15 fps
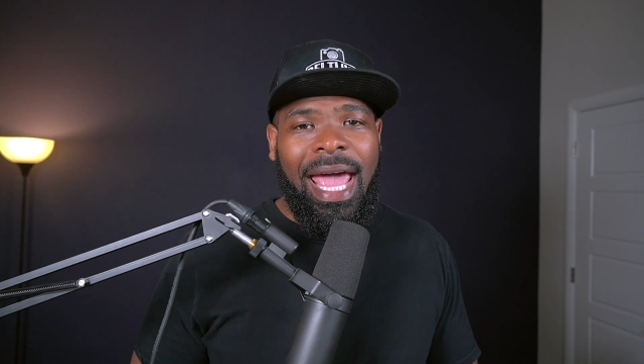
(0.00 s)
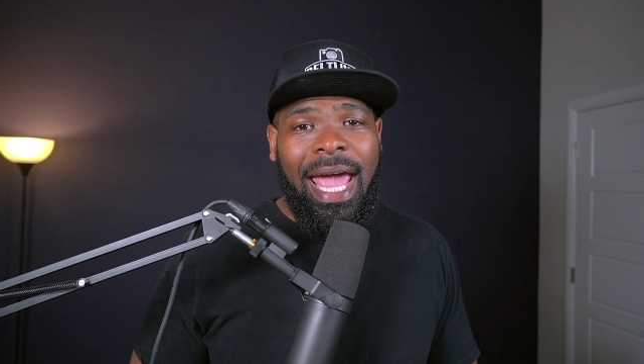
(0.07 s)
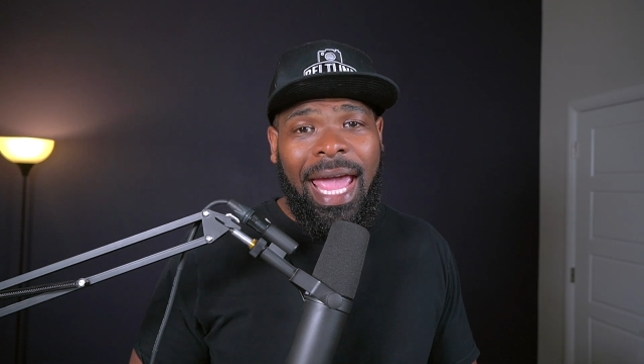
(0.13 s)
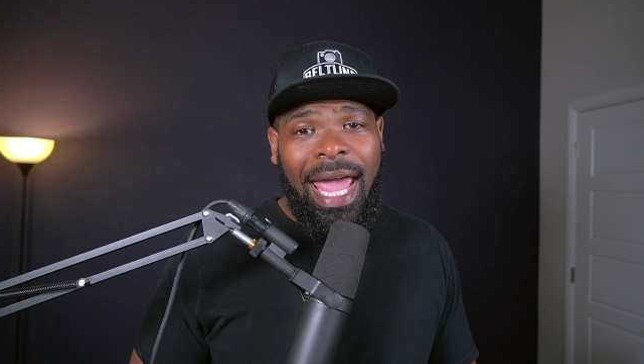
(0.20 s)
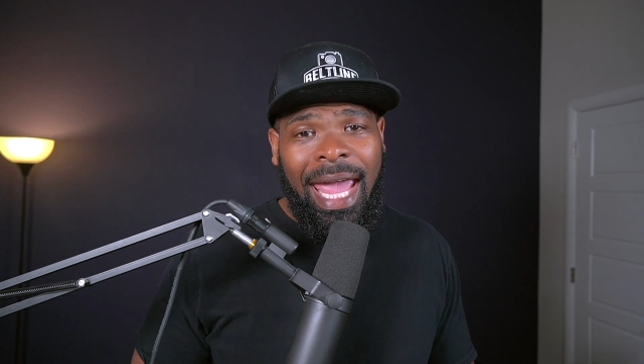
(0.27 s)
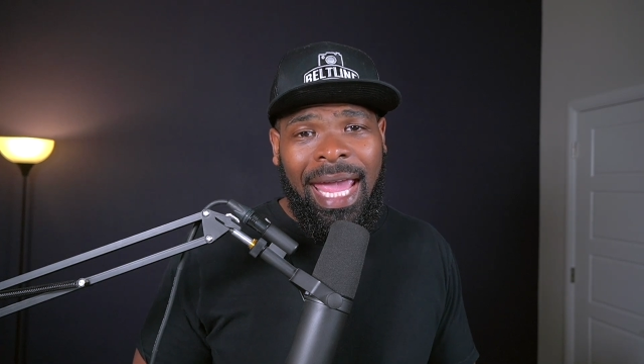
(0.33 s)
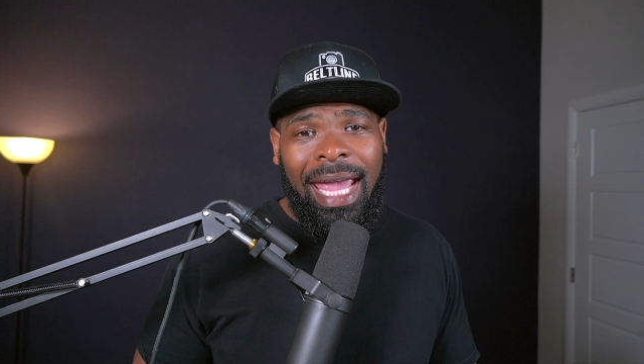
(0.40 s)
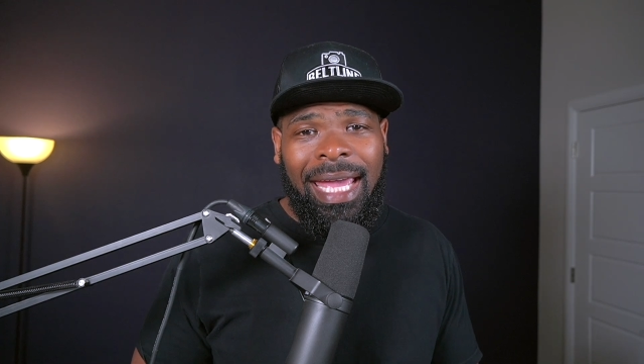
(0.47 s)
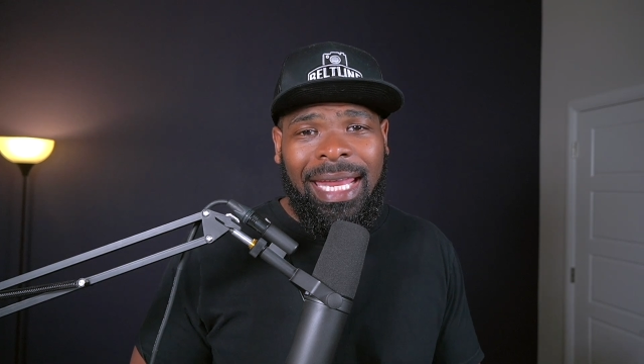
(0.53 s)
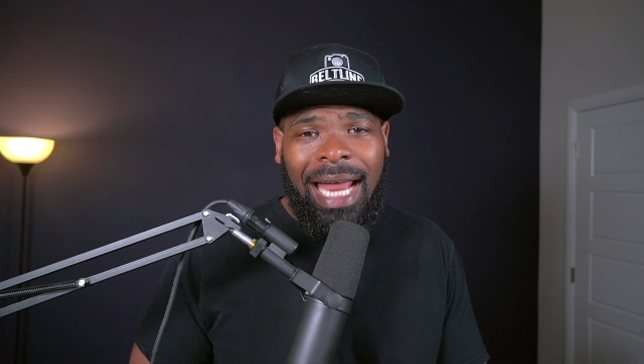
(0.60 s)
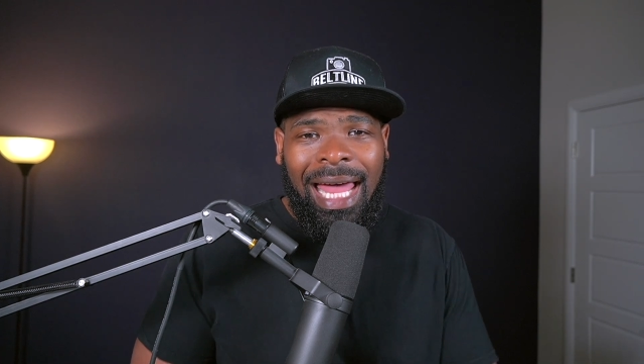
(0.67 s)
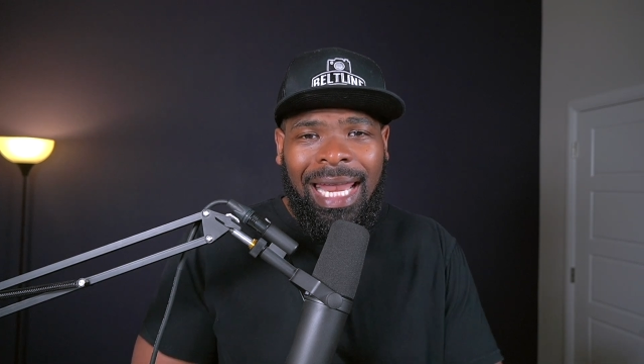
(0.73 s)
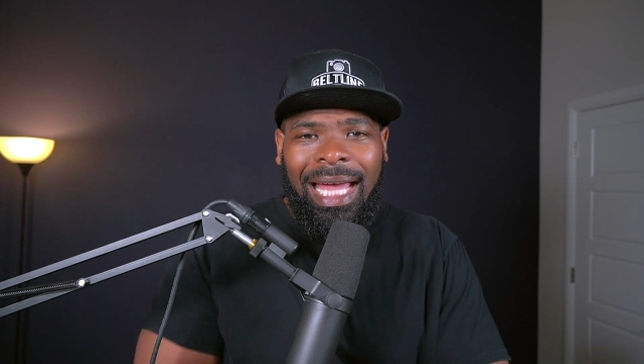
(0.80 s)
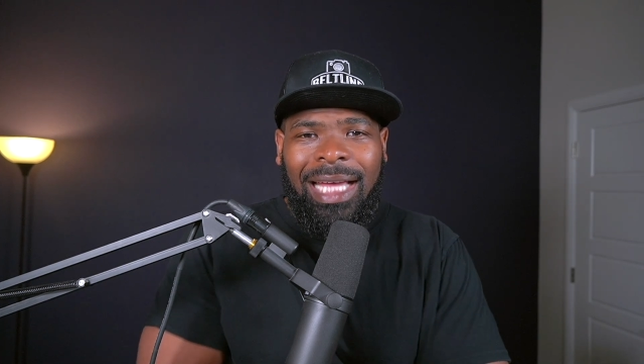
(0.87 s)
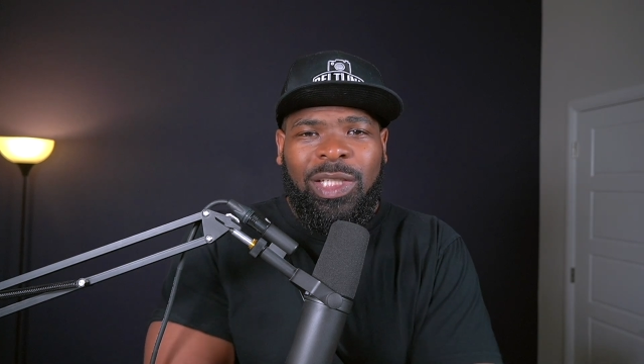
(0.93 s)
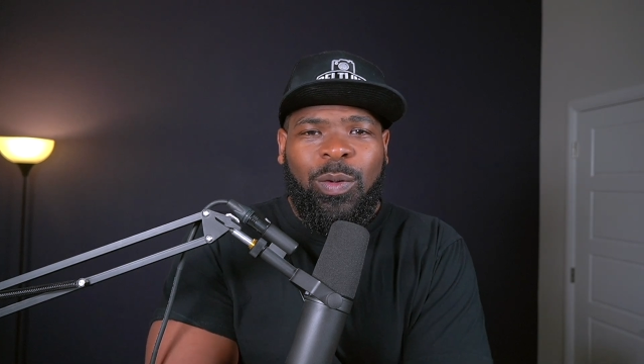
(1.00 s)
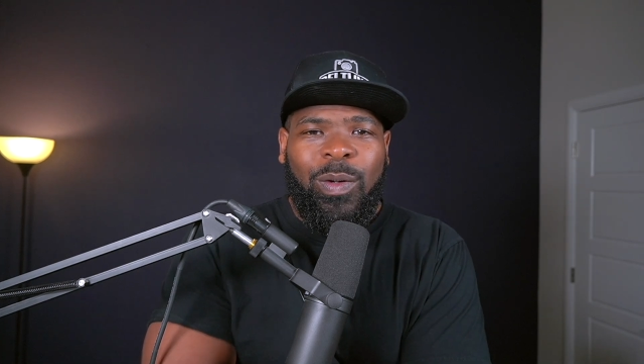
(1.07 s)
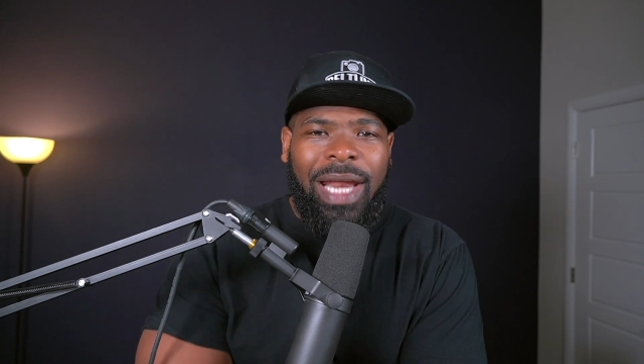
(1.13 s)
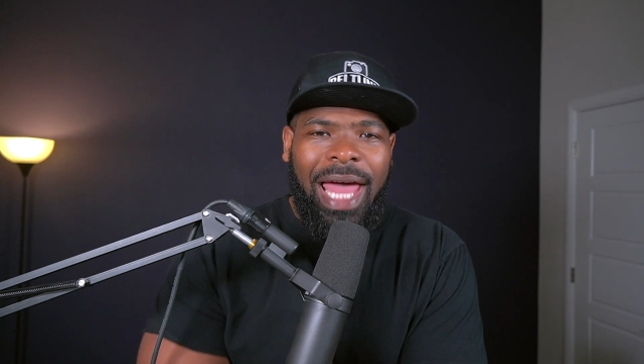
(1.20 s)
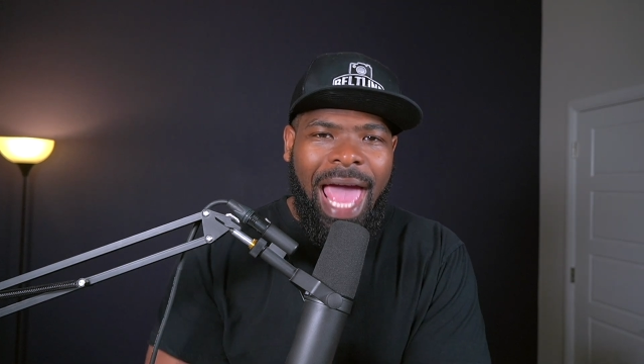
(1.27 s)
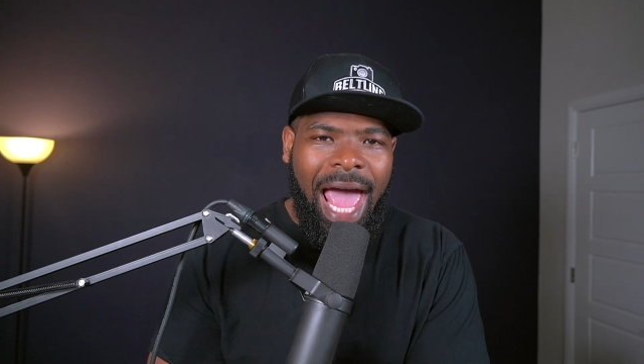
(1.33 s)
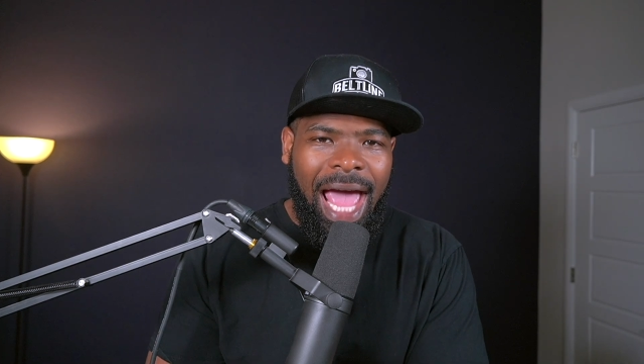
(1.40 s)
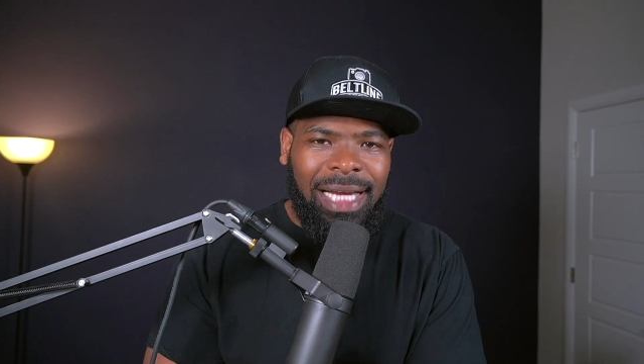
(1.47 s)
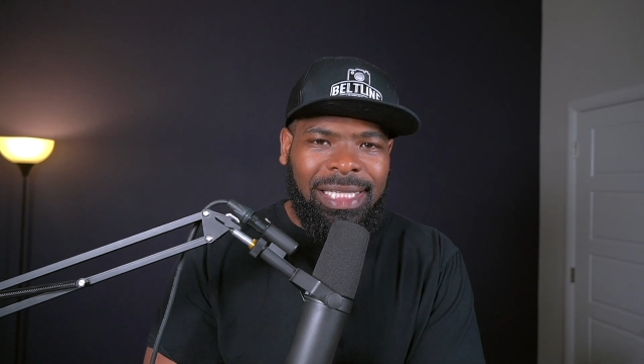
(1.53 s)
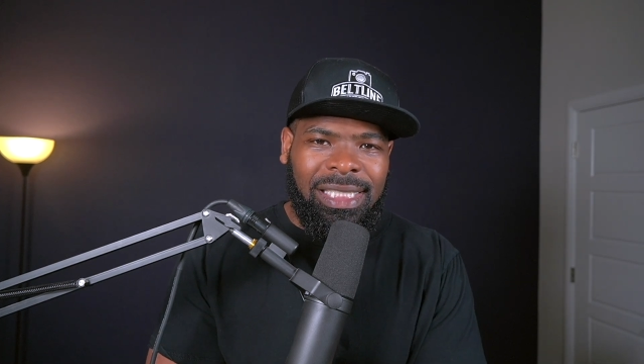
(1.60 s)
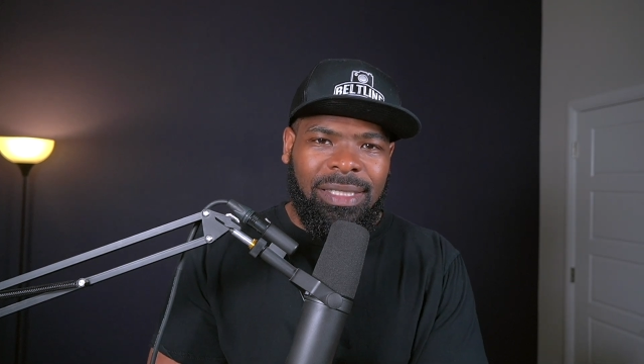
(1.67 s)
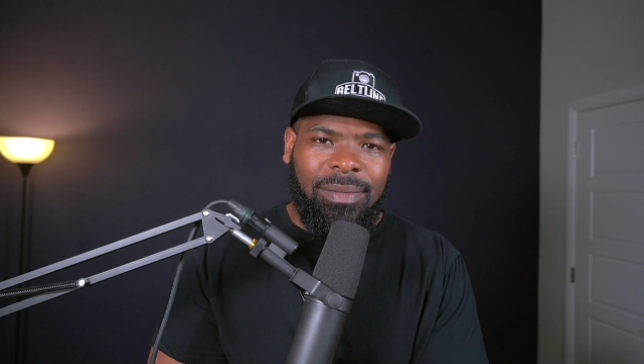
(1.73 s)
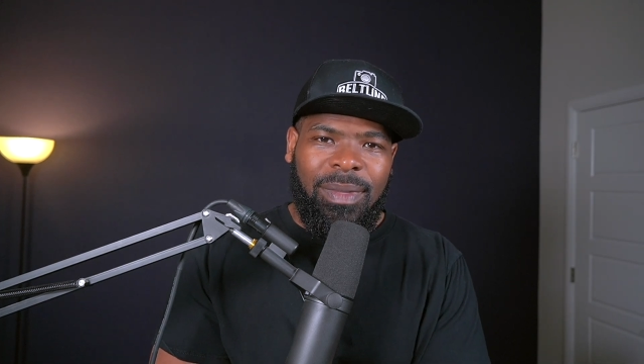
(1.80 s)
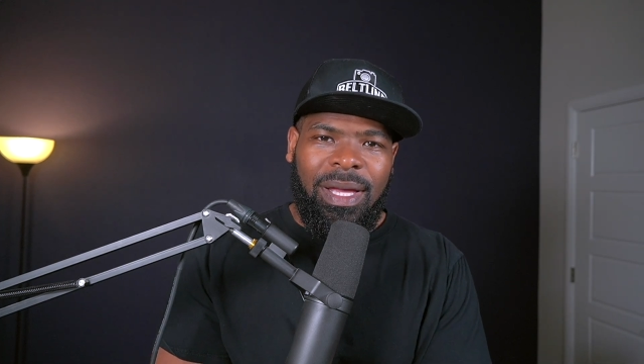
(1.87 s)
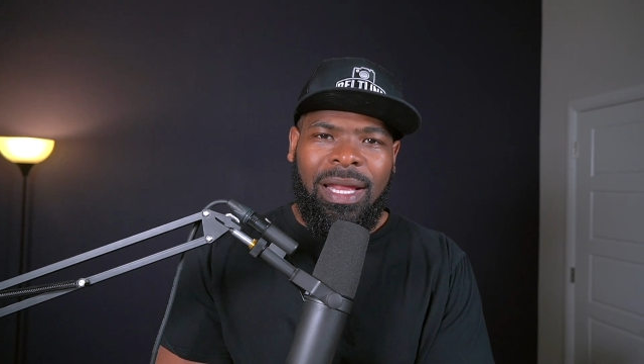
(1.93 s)
and I like doing
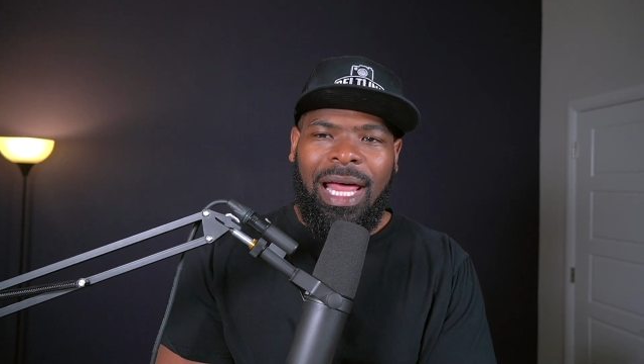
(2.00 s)
action, man.